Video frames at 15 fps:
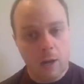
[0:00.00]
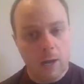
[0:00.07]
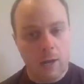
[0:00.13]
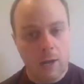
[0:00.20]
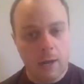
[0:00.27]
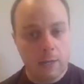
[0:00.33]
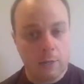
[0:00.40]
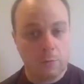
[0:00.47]

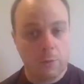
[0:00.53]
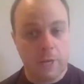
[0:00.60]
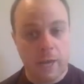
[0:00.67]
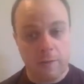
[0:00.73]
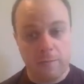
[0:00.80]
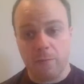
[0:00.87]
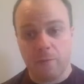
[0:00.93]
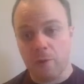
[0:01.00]
as we
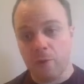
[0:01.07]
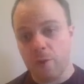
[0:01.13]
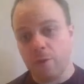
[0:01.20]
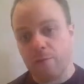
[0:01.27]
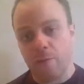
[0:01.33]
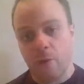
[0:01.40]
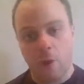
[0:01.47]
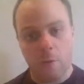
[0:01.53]
get further
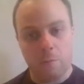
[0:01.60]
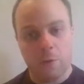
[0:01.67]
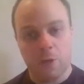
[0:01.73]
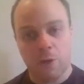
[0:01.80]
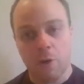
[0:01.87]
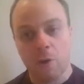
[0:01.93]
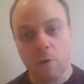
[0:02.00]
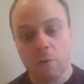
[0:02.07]
from, you
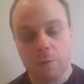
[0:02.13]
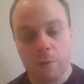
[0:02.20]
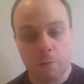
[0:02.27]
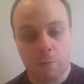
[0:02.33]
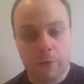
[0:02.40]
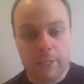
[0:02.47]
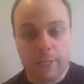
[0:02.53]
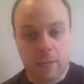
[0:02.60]
know, the
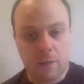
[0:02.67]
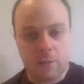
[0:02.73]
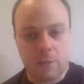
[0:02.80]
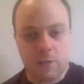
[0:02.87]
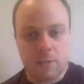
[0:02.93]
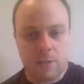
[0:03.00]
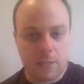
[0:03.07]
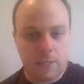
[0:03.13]

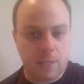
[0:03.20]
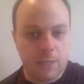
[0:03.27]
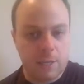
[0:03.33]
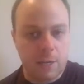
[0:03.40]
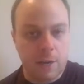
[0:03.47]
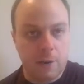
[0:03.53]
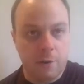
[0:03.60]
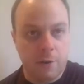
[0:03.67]
retailers
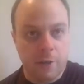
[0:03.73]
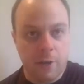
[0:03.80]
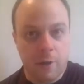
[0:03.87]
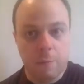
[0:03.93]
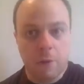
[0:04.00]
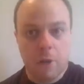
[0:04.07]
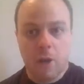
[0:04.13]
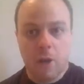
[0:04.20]
discontinuing
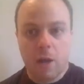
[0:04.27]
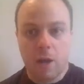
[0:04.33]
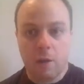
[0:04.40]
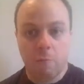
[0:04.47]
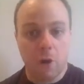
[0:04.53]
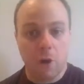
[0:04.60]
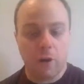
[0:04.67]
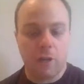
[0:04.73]
them
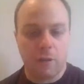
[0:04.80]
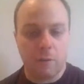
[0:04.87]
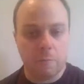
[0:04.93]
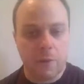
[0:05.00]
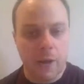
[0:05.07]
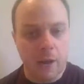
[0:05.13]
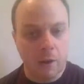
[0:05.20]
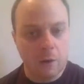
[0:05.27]
and marking them
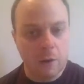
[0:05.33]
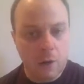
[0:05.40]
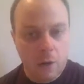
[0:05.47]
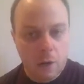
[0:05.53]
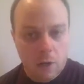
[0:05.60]
down.